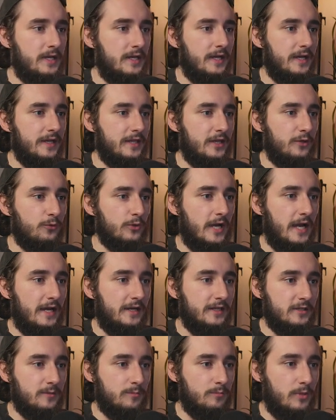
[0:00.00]
And then we're
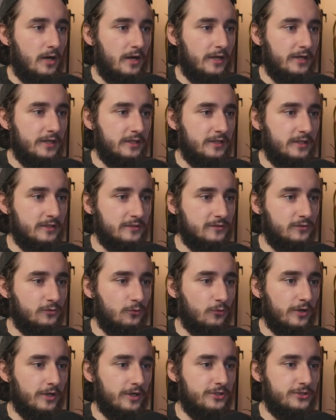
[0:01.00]
adding the body and
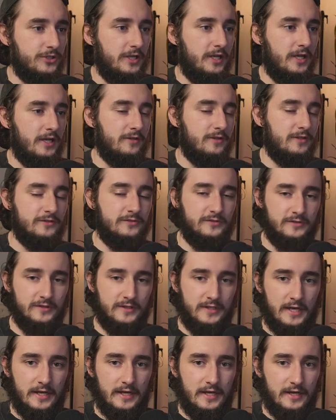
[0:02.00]
storage. And this is,
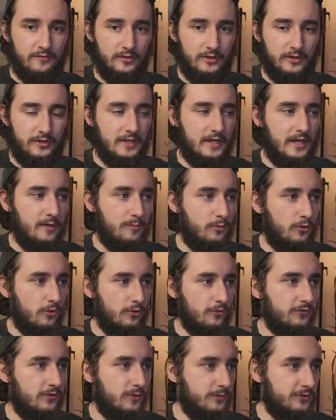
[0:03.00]
again, everything that I
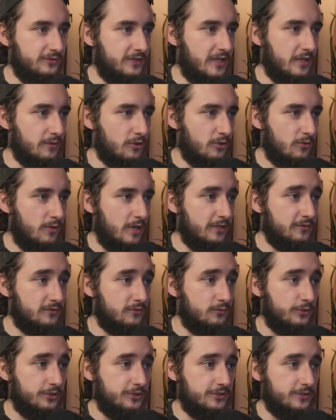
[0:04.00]
pulled from this GET
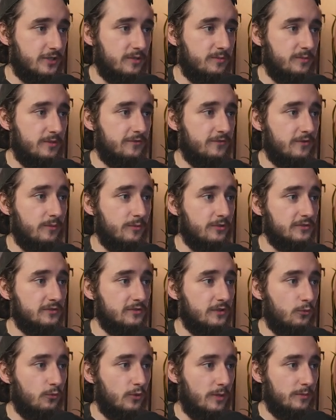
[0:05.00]
request, which is going to be from this
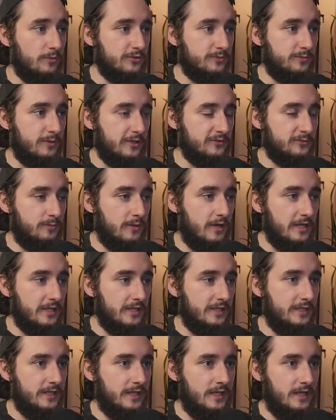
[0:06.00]
web response
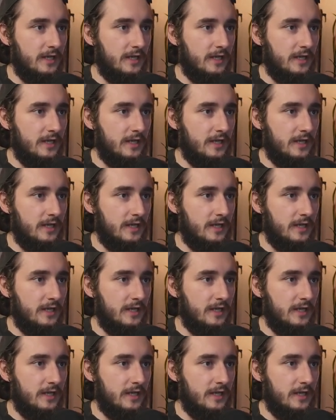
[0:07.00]
body.